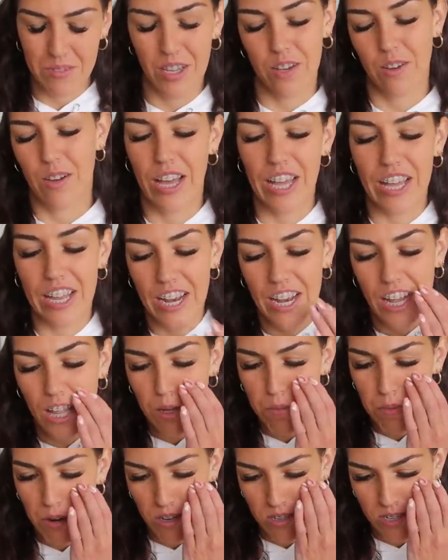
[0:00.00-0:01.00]
Okay,
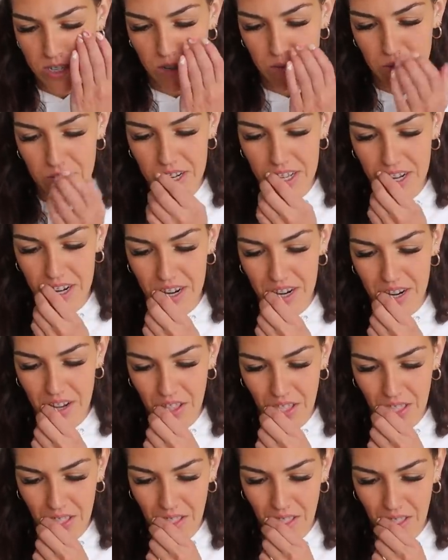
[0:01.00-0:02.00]
another personal one here.
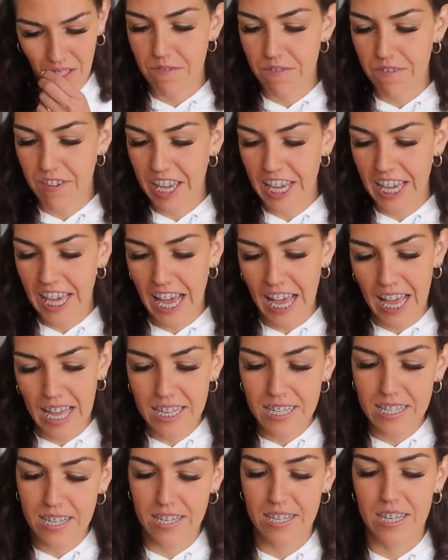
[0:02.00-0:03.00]
Fee
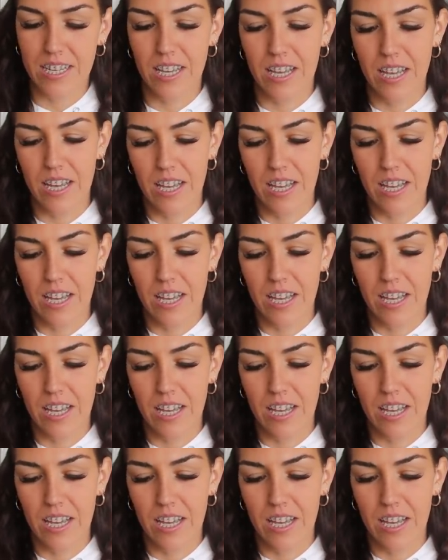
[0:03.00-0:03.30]
asked,